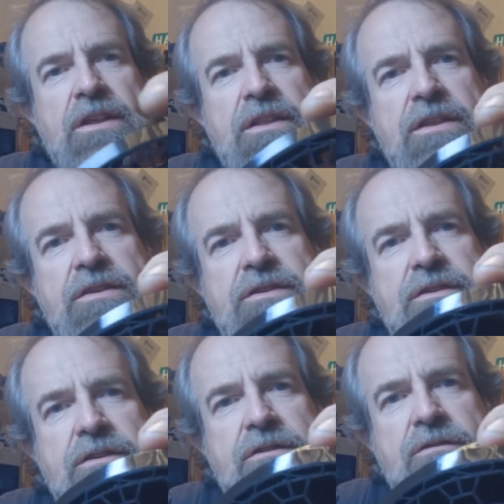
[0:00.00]
this
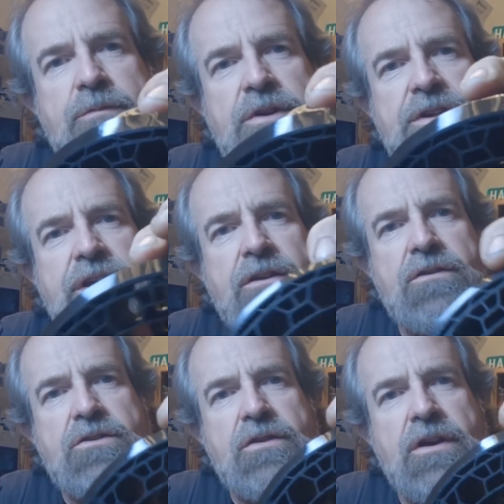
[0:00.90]
particular
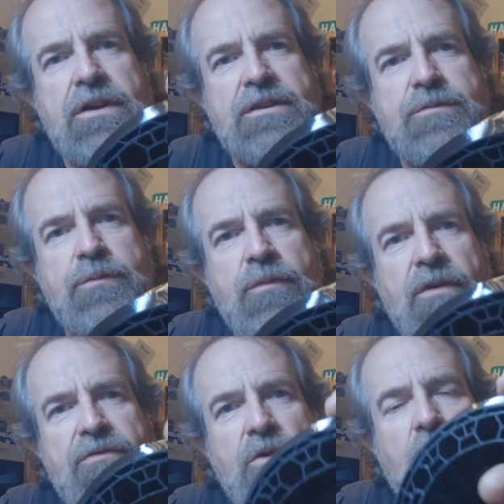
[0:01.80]
truck is a
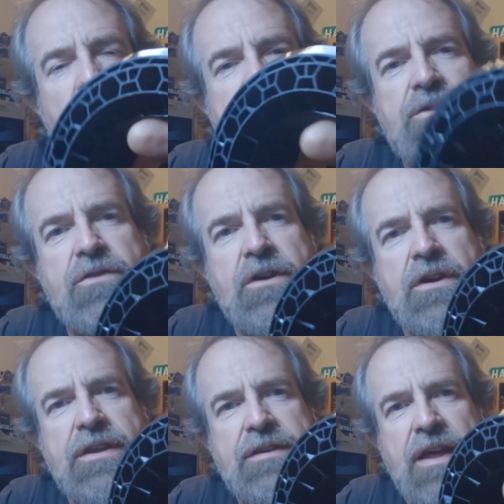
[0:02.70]
full weight truck.
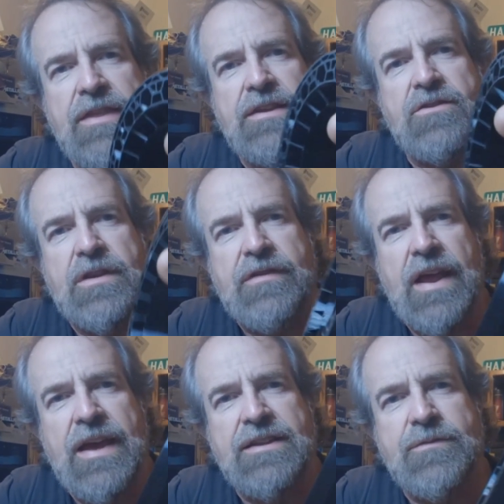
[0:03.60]
I think he's gonna even
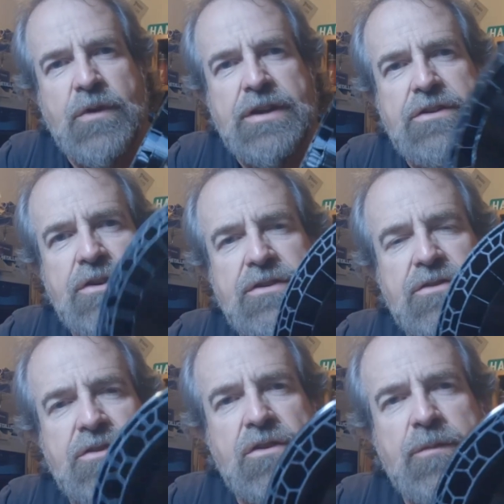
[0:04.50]
add some weight to it, so it's
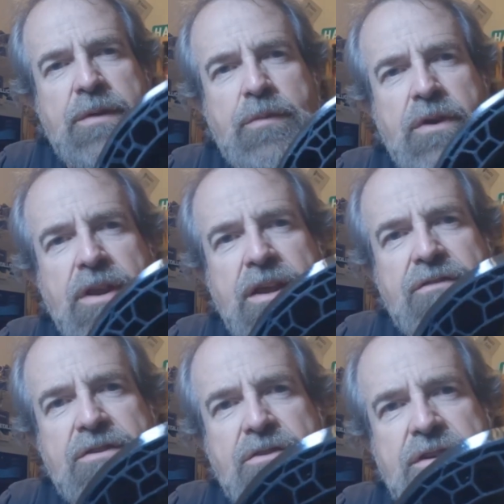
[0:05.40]
gonna be pretty heavy.
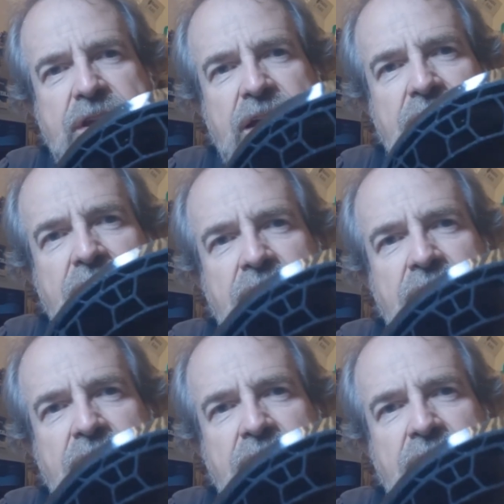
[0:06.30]
So it's got